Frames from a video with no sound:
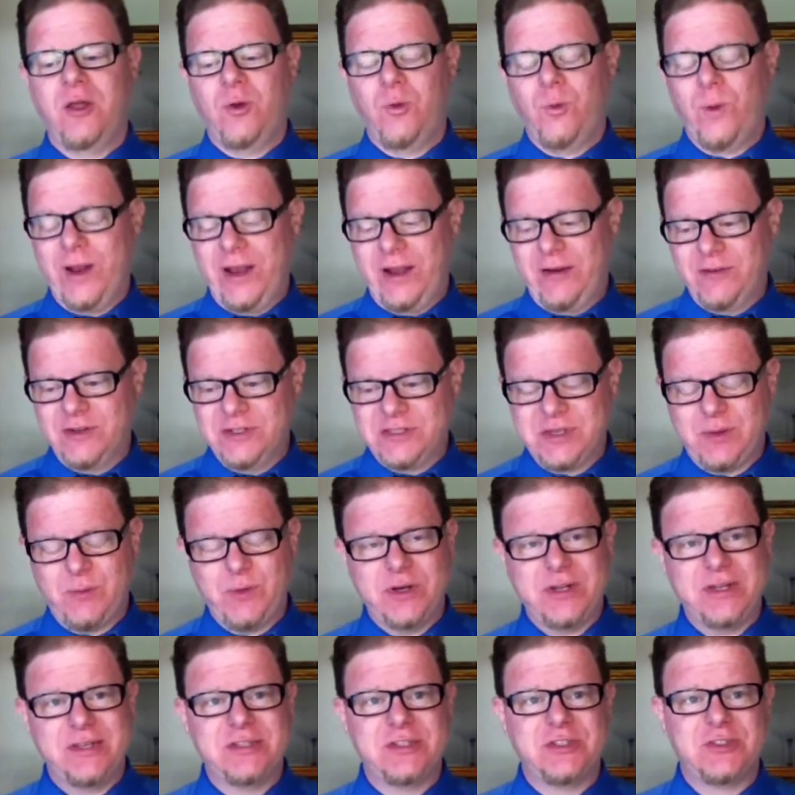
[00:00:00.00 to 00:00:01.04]
Whatever
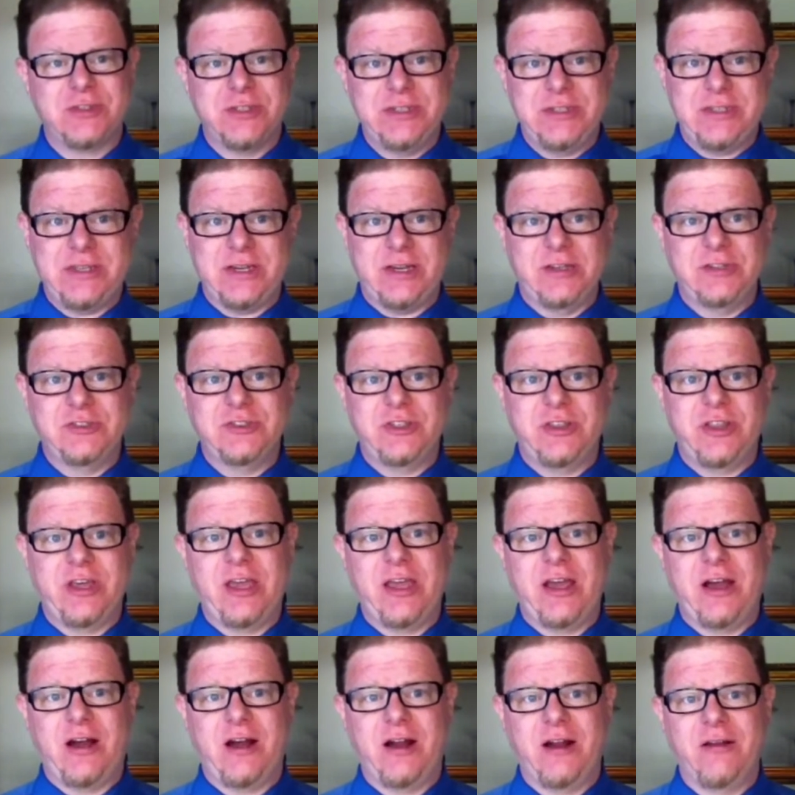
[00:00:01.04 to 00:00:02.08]
someone on the street tells you they
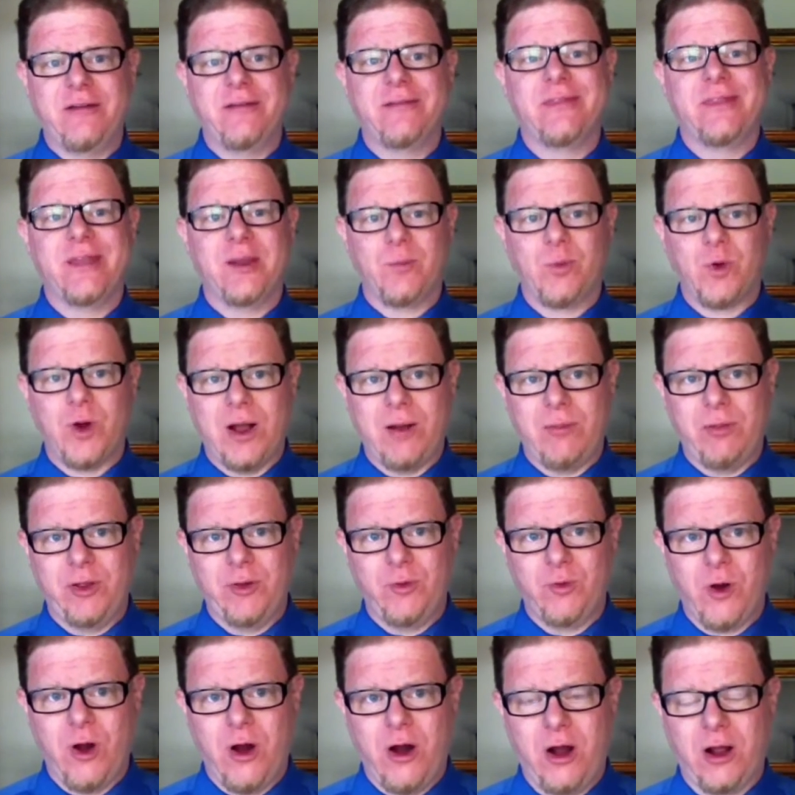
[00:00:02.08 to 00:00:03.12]
are, they're probably
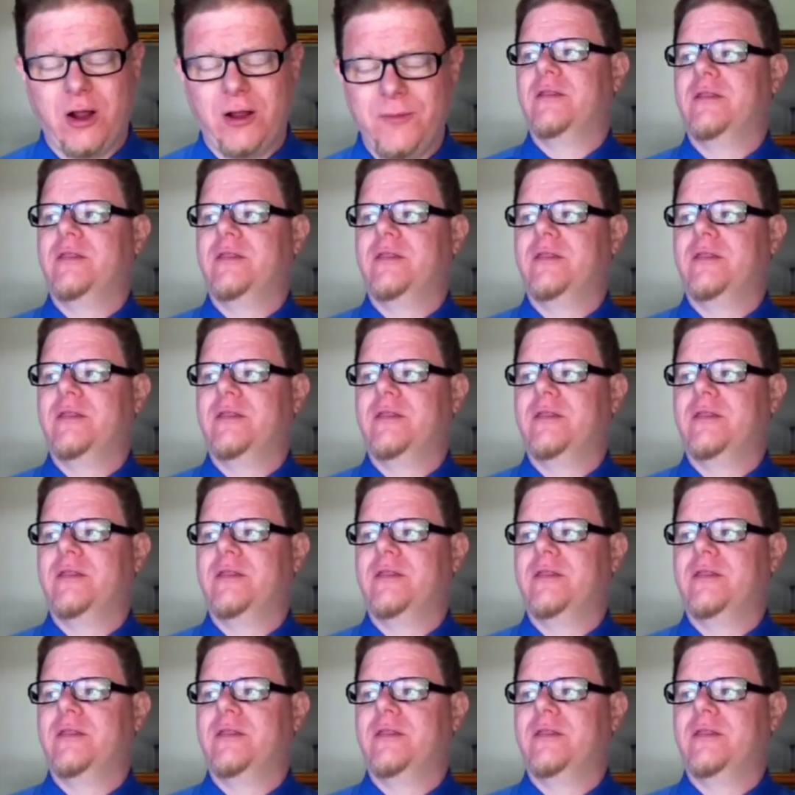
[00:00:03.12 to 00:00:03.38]
wrong.